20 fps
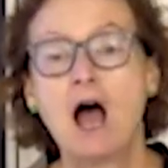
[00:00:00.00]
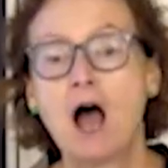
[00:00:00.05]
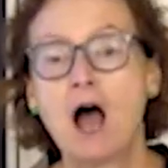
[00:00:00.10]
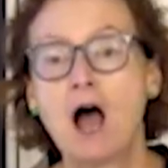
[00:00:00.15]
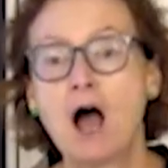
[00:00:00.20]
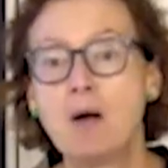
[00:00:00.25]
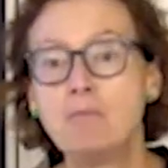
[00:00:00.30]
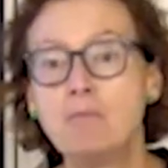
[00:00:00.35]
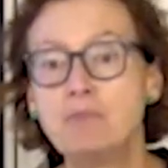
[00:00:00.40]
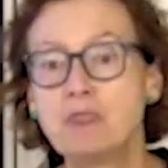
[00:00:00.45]

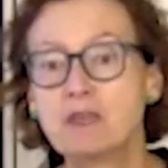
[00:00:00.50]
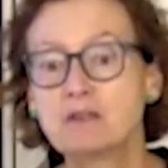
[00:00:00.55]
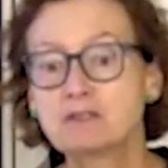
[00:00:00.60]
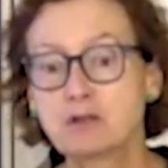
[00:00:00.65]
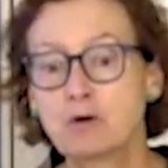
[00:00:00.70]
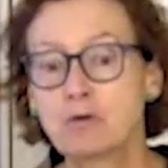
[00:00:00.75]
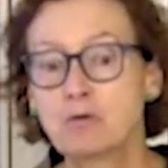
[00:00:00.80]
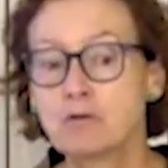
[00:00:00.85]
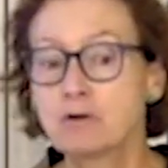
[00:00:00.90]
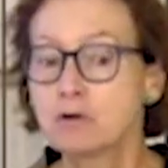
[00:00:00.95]
Um,
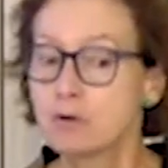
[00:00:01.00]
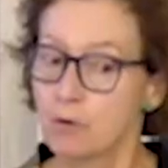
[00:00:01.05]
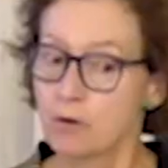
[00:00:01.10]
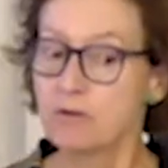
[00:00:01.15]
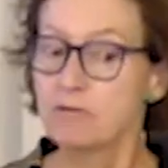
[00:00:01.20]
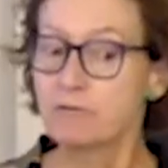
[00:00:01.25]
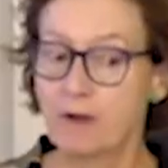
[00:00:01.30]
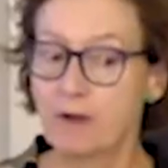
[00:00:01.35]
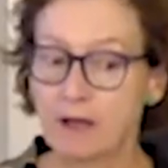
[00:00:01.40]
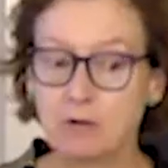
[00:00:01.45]
so the
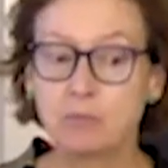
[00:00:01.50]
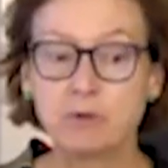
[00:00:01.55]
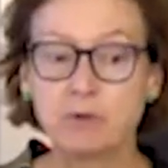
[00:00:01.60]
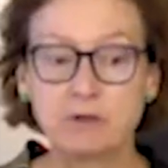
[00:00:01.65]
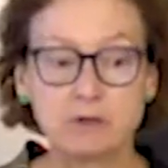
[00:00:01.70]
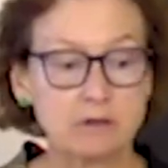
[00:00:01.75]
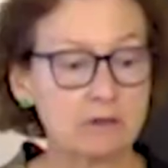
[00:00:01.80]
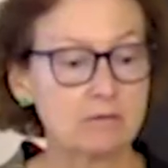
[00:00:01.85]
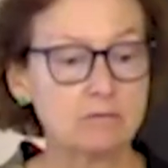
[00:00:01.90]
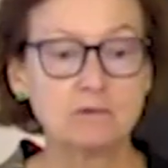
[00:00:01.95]
Court of Final
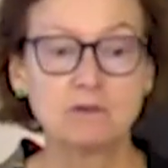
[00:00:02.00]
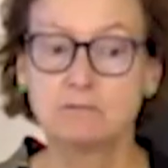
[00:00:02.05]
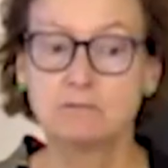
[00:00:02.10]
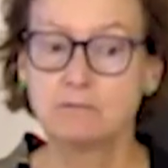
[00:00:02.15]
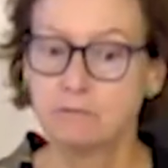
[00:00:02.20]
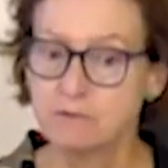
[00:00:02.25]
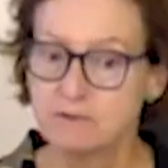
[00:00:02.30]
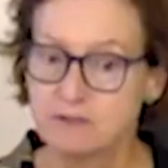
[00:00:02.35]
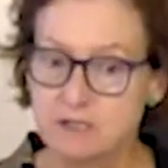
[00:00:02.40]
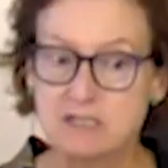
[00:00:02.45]
Appeal
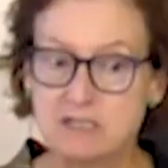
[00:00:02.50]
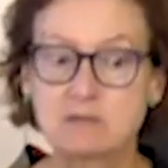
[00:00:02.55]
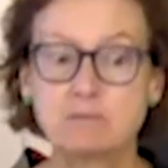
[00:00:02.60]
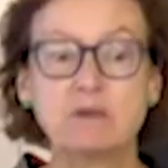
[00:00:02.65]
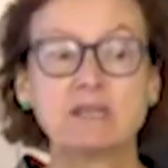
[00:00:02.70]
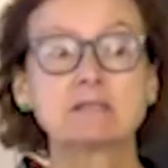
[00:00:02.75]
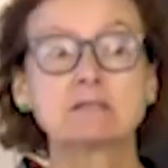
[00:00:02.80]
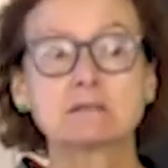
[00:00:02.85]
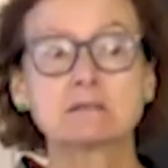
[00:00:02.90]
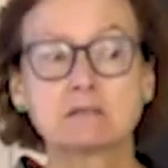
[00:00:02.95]

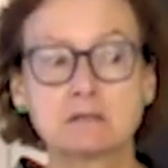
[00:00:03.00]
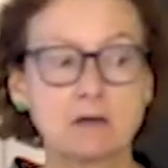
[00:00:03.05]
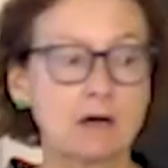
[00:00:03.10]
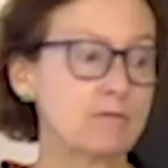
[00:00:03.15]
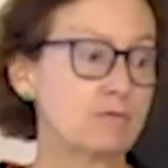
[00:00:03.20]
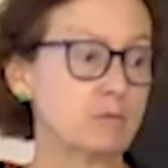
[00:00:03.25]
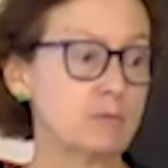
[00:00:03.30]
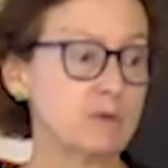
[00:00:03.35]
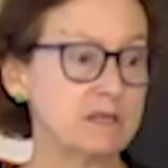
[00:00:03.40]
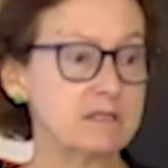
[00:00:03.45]
dismissed the
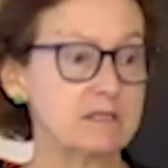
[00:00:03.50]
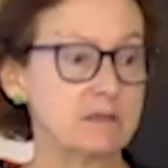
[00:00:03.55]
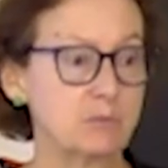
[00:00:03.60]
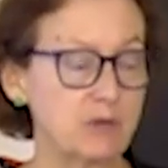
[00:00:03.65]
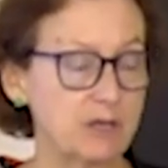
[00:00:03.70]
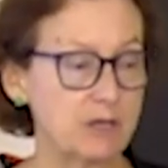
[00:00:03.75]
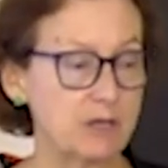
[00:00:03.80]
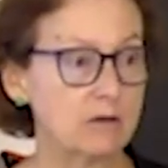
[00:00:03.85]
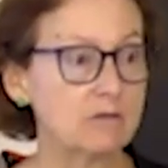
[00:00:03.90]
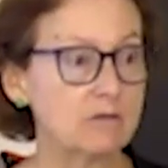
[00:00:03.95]
government's
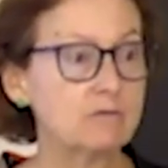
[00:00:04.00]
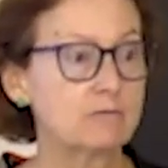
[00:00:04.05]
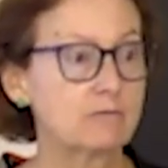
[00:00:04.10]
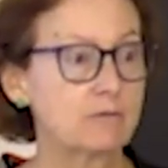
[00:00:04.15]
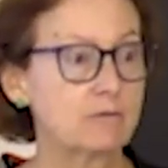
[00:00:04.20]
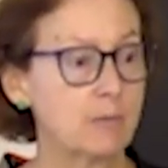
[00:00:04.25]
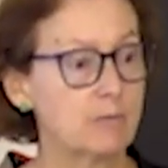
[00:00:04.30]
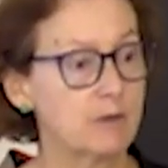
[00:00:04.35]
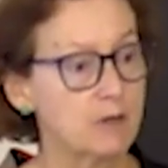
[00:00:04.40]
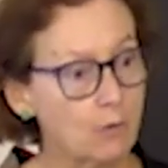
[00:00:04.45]
appeal
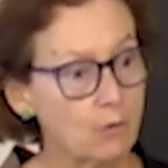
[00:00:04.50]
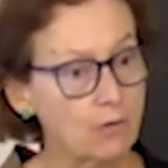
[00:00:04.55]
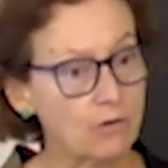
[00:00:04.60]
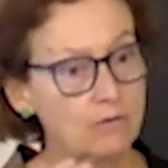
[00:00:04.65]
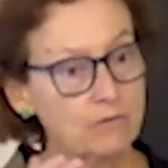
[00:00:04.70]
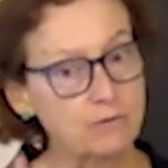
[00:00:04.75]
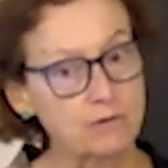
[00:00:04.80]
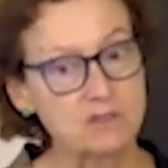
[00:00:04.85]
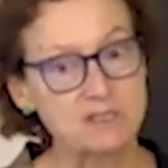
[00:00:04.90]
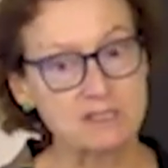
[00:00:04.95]
from the
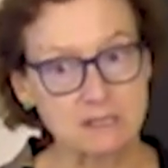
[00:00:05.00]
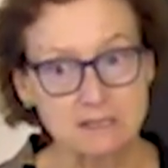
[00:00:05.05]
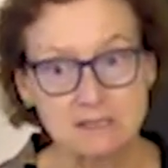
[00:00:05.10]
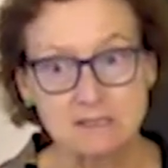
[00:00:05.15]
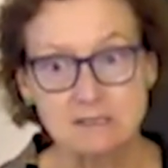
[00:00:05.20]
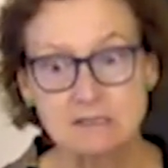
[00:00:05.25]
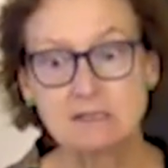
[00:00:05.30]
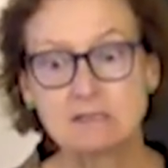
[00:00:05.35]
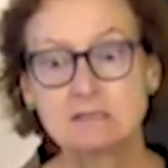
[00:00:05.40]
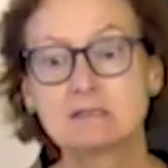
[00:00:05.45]
Court of First
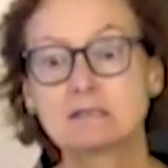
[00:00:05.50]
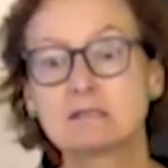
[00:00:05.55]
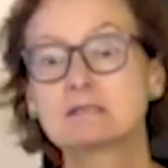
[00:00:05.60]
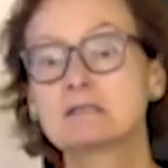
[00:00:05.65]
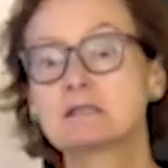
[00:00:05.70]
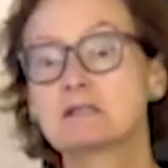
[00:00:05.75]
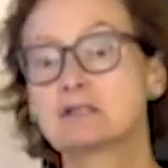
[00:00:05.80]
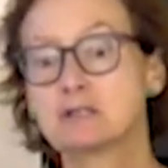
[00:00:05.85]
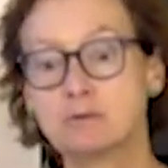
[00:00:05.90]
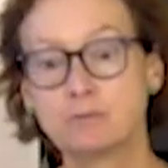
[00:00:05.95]
Instance
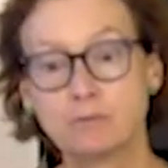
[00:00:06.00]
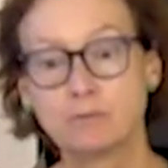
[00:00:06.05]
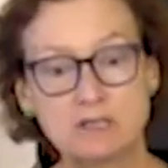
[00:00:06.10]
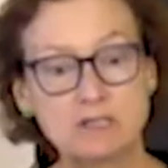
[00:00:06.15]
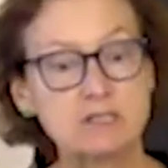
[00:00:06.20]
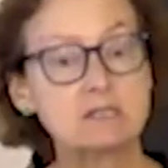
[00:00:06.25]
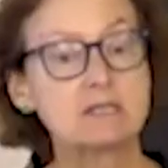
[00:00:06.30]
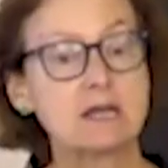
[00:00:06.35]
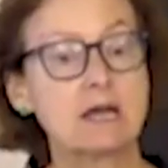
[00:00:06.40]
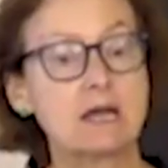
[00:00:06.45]
decision,
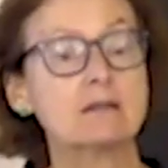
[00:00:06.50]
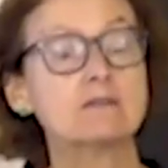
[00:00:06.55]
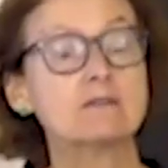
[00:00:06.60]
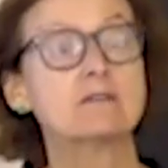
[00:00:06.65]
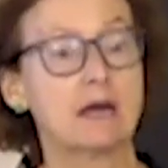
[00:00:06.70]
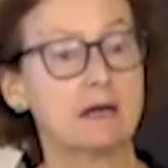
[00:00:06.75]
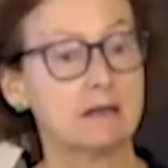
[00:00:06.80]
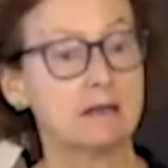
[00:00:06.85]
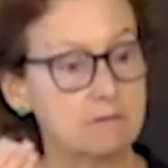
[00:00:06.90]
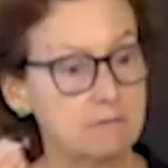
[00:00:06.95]
which said
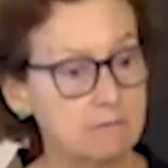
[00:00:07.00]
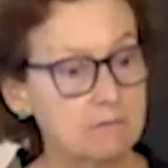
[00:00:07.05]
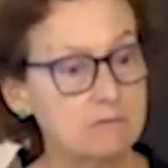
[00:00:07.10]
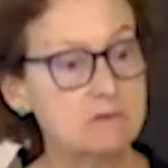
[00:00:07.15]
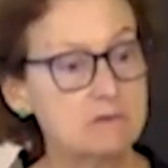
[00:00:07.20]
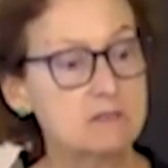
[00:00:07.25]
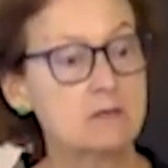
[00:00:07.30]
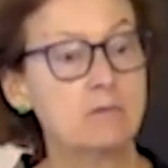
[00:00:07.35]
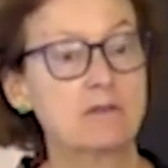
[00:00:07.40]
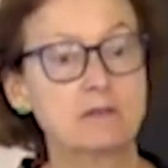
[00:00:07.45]
that
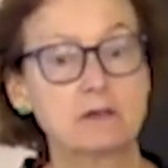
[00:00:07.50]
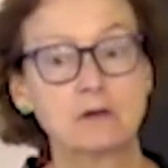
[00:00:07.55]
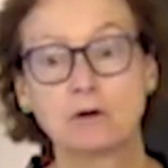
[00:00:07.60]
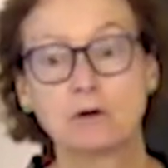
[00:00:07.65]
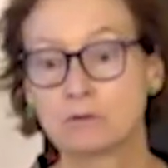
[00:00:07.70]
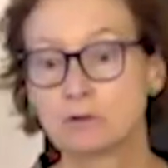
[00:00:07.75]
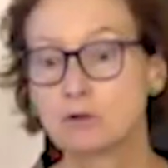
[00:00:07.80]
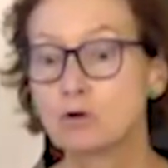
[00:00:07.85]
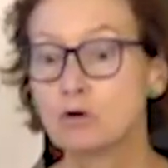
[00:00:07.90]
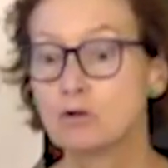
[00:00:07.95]
Timothy
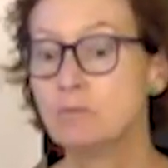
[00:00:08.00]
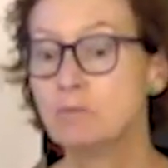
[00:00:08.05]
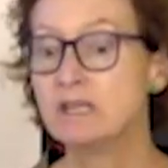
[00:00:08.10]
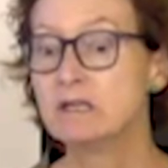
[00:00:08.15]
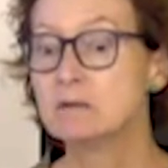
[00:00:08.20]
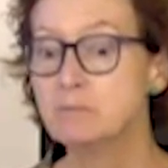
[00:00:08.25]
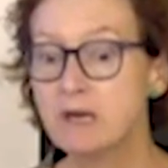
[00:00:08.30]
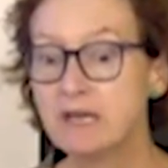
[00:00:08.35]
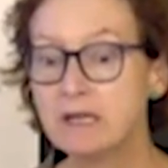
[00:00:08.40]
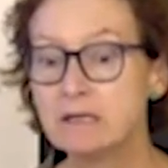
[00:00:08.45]
Owen could
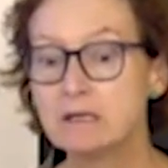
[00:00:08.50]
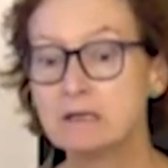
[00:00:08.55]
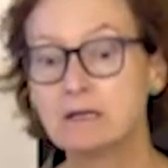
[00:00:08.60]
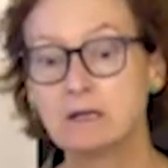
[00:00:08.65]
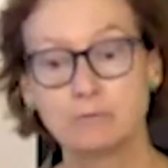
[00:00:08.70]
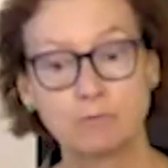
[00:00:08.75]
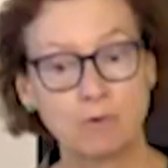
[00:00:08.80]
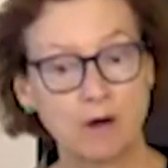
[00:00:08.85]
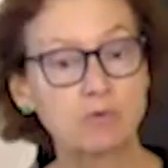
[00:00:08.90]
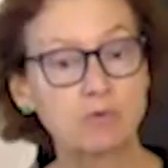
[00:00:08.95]
be admitted
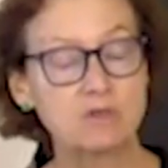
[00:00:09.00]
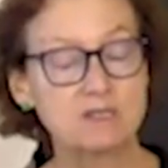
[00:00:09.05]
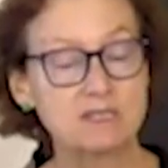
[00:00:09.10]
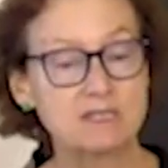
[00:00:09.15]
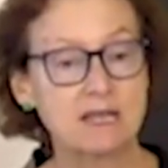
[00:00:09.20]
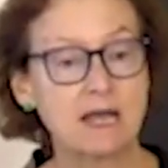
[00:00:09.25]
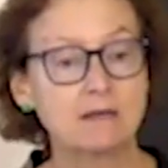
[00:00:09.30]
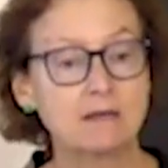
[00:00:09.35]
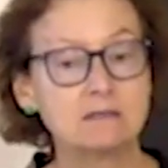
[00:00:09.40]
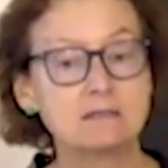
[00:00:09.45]
and
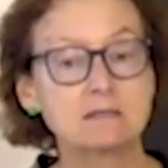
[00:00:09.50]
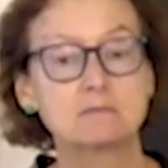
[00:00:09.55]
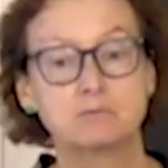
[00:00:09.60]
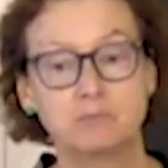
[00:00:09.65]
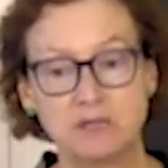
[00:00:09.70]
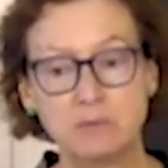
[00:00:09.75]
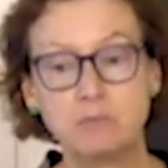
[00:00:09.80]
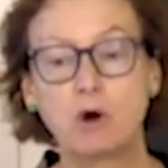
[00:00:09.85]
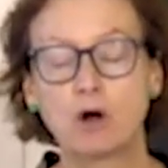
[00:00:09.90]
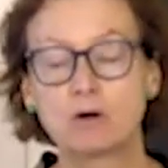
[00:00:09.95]
represent,
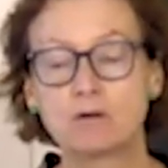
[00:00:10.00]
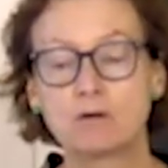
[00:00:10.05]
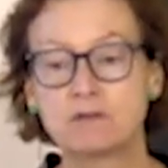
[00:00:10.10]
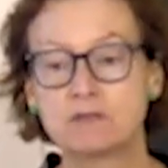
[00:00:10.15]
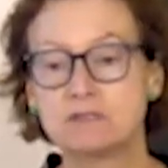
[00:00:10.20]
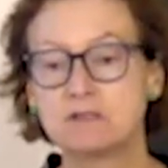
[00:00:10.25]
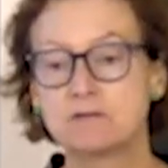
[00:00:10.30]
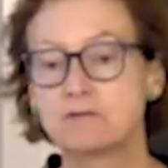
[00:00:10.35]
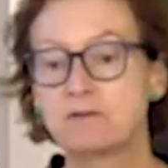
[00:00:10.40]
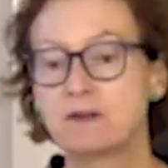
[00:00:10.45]
be part of
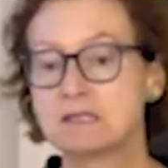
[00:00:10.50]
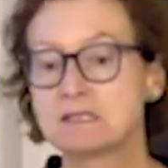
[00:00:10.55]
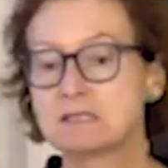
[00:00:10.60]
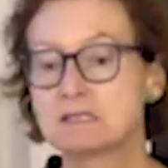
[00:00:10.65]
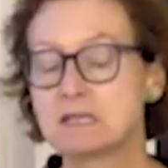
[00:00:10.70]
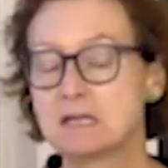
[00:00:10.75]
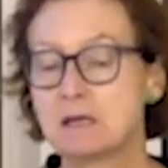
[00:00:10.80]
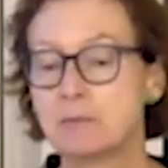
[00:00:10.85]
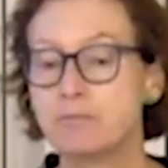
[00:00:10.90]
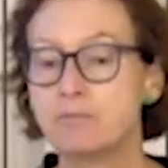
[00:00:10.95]
the
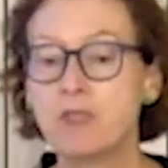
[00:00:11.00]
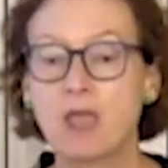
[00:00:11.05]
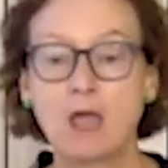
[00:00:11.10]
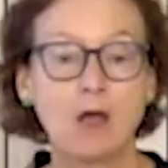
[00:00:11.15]
defense team.